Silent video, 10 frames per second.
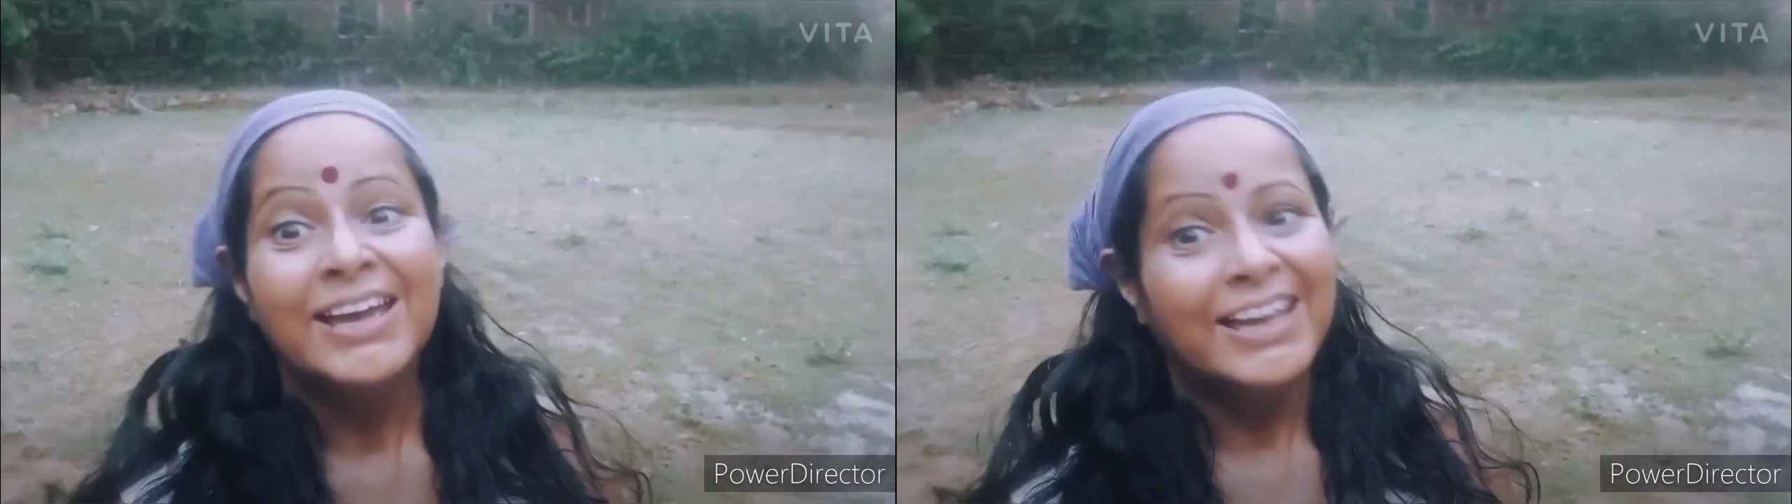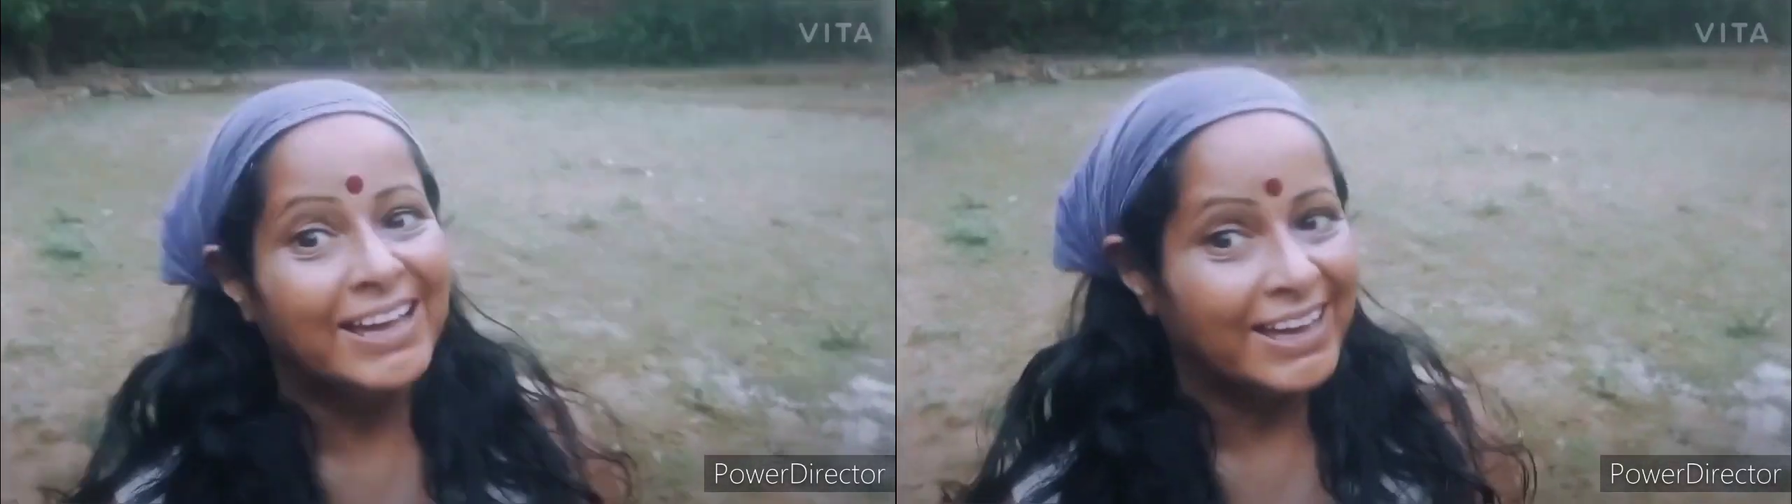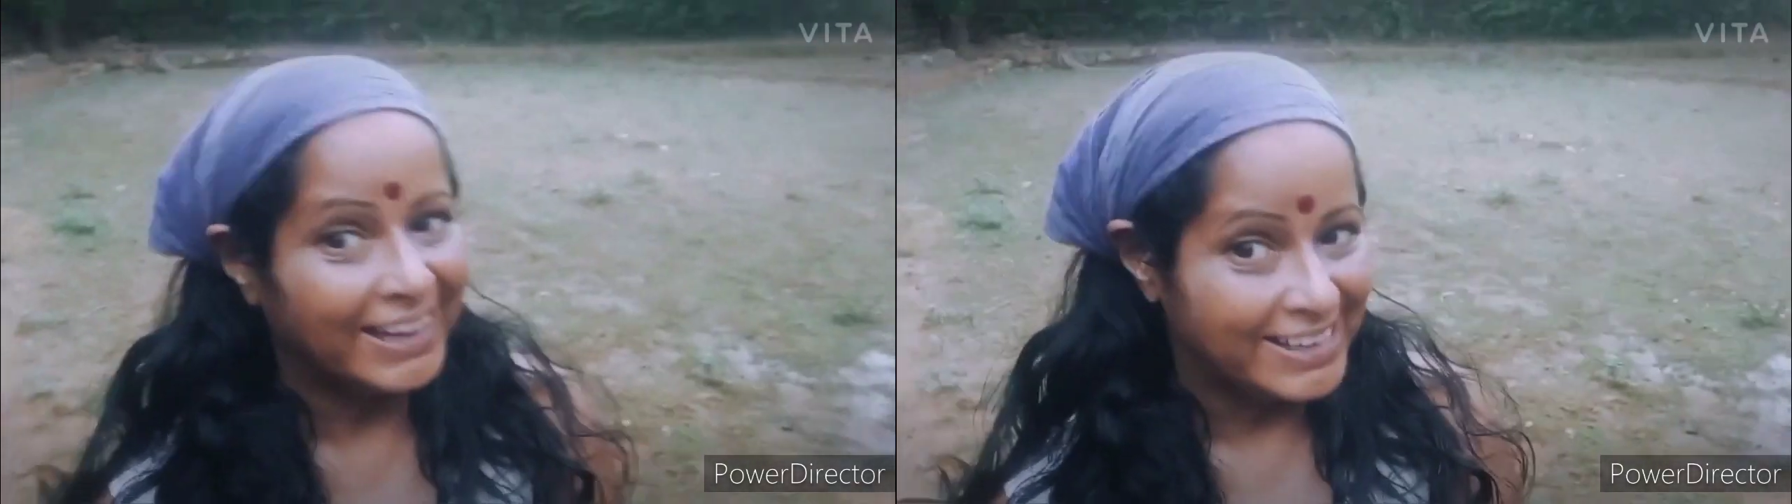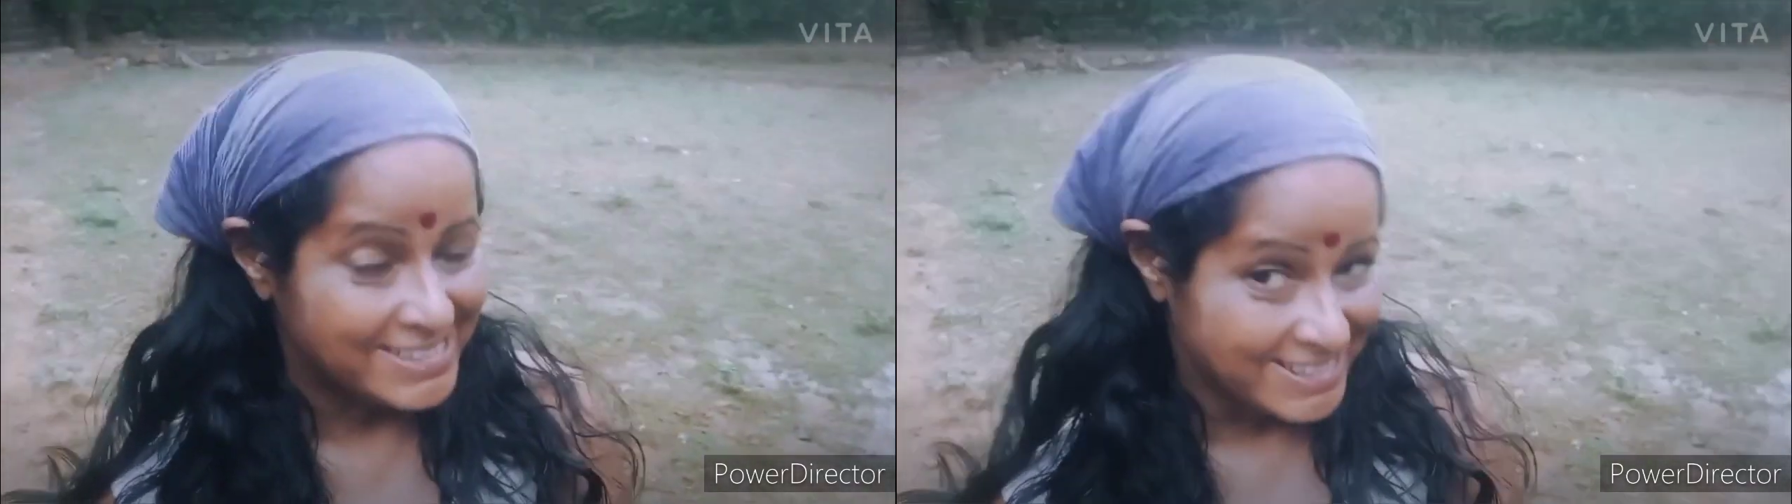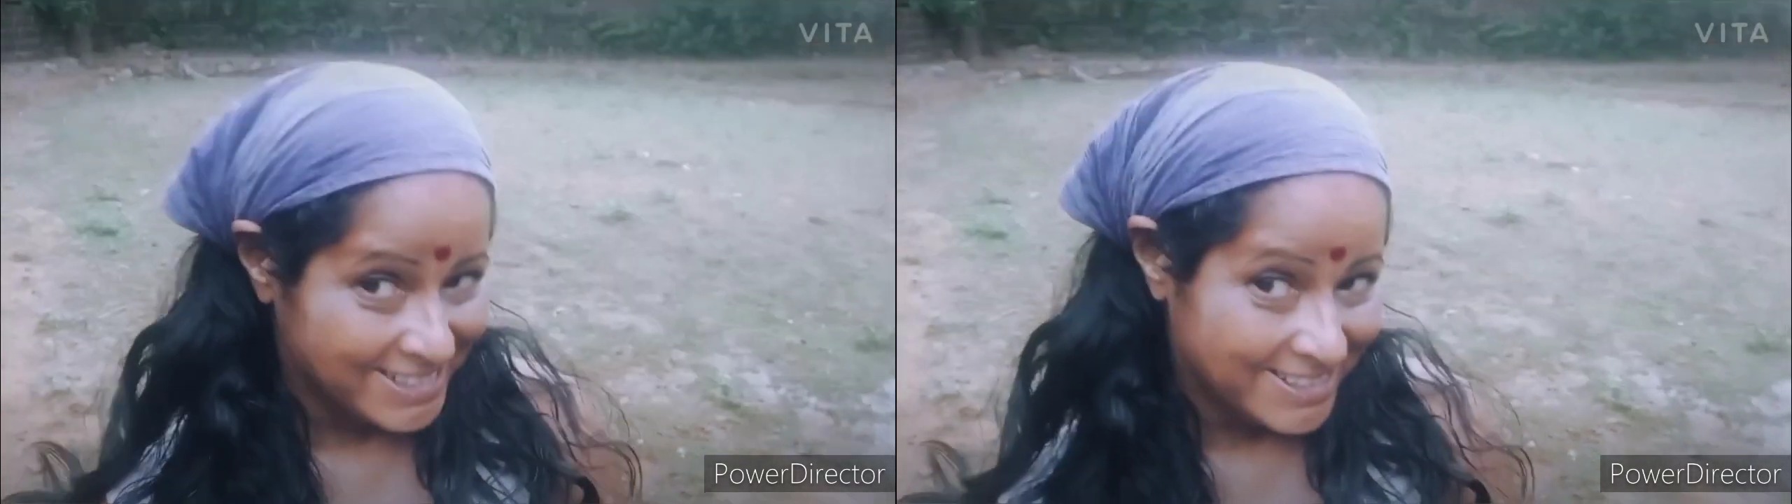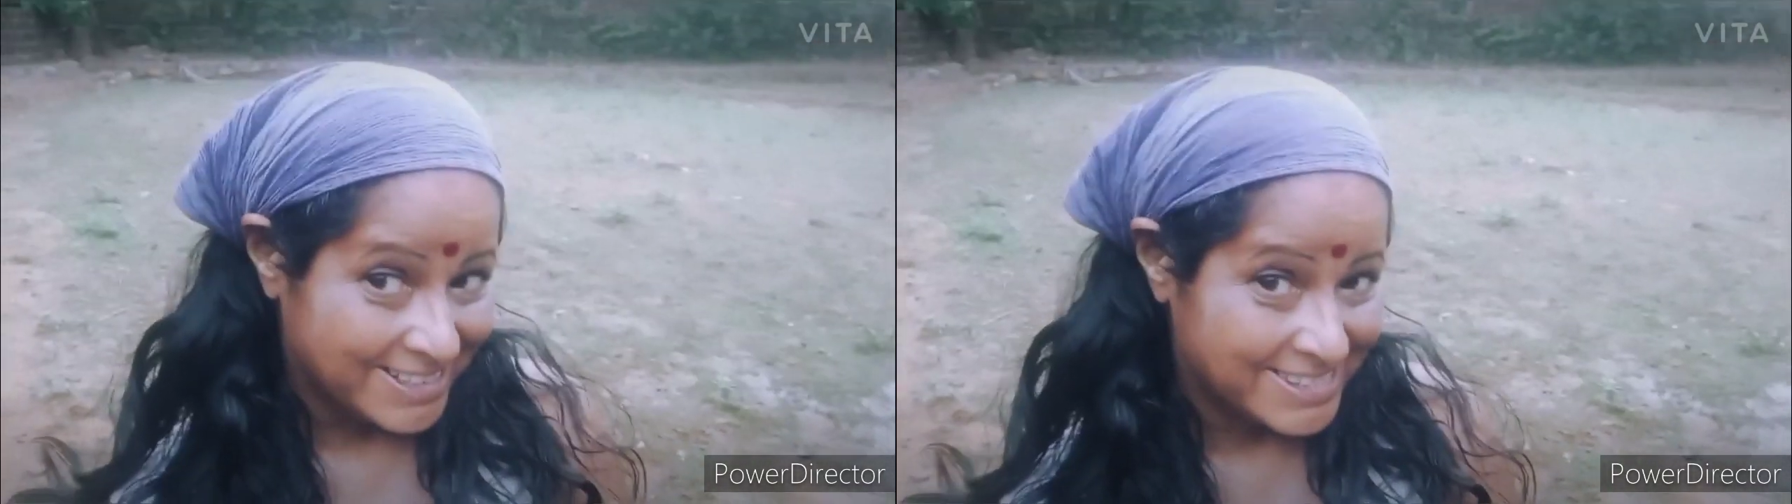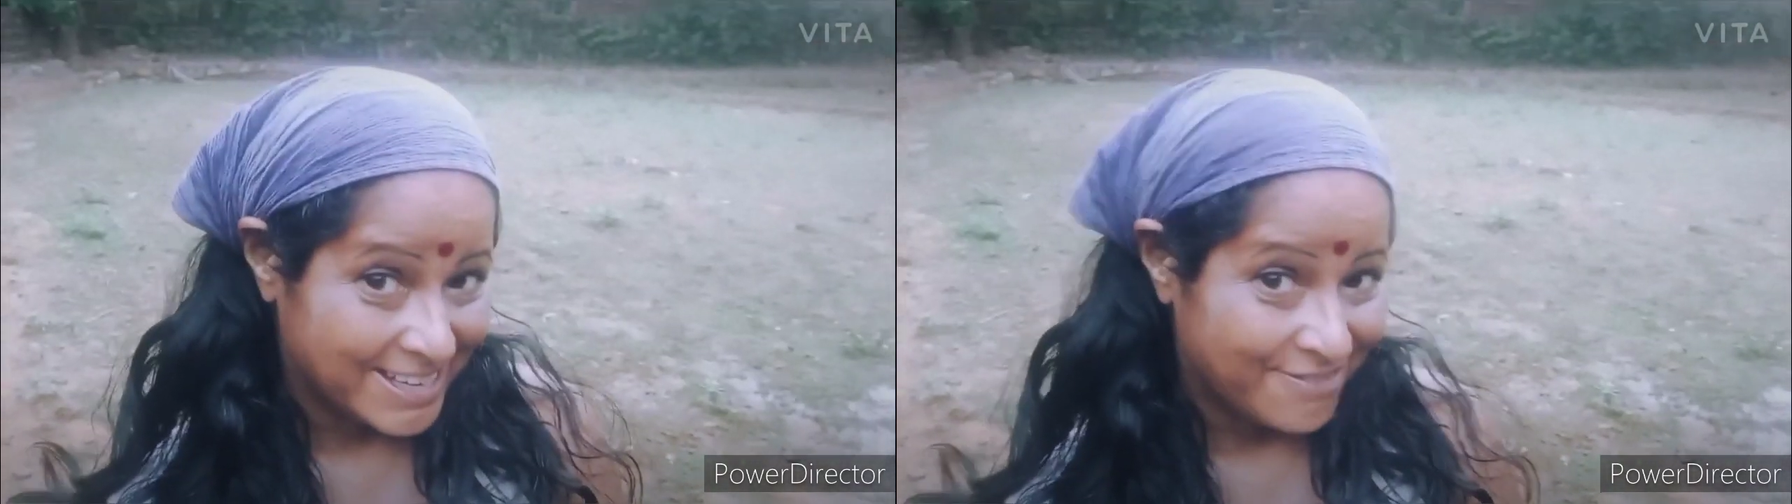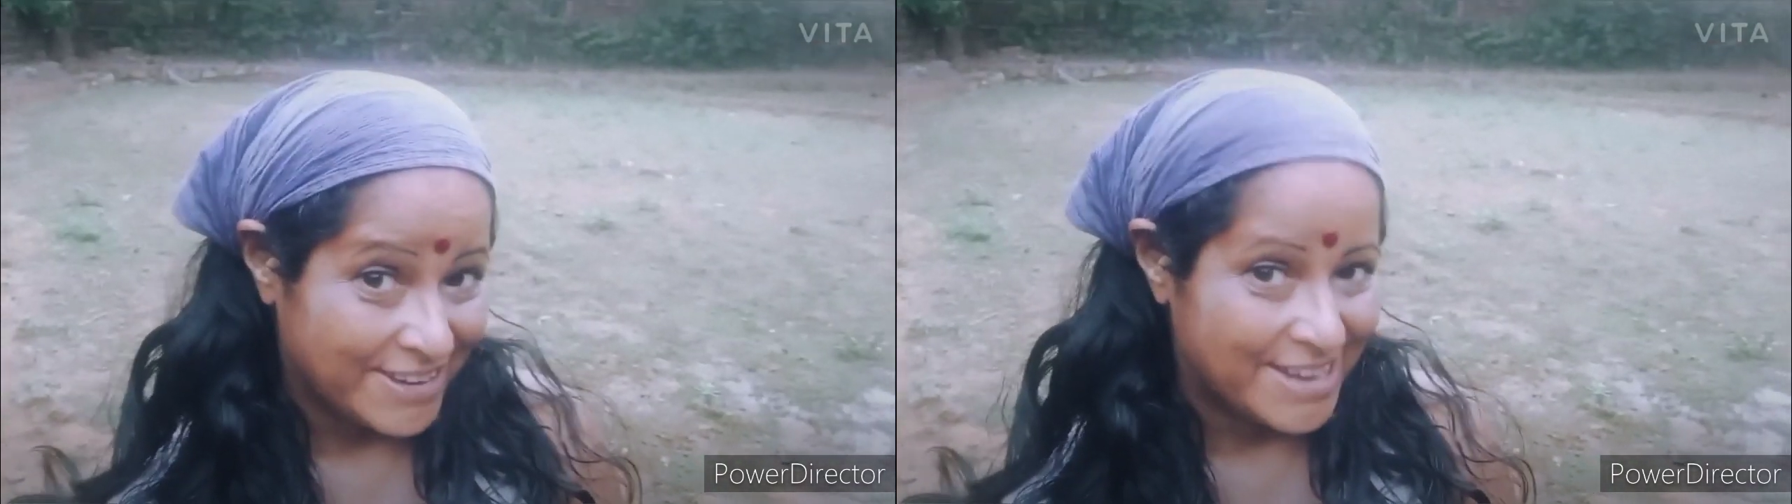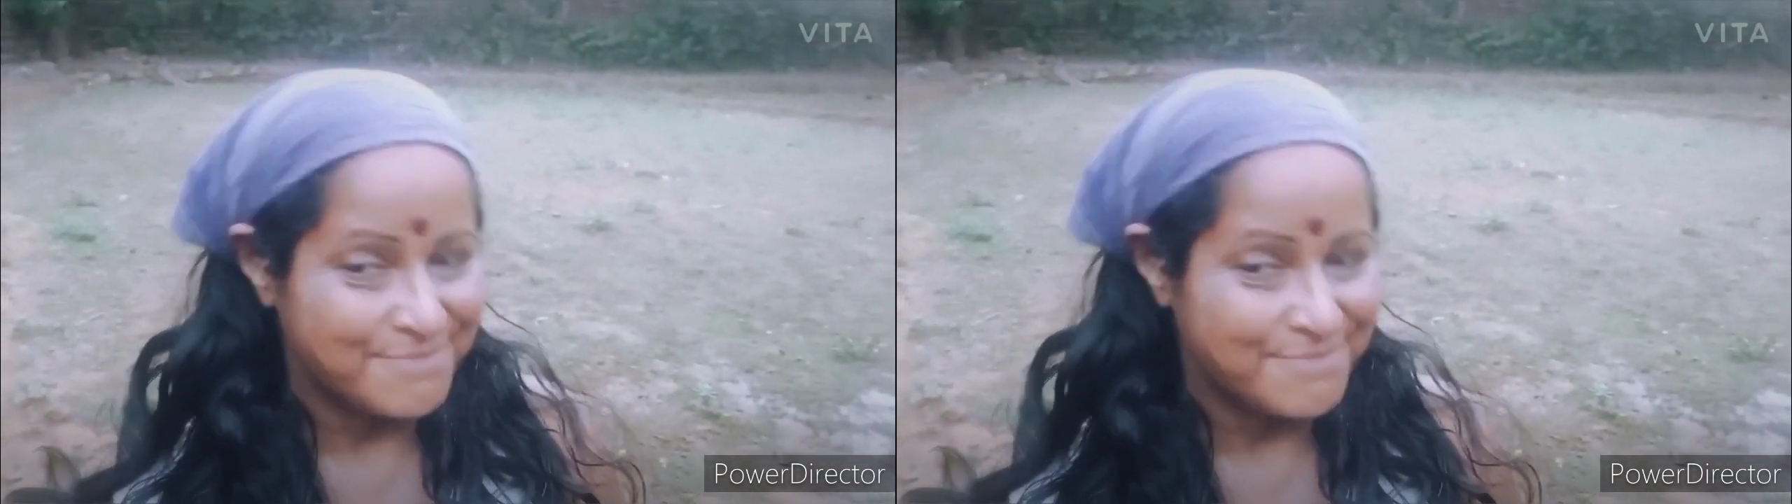it does look as if it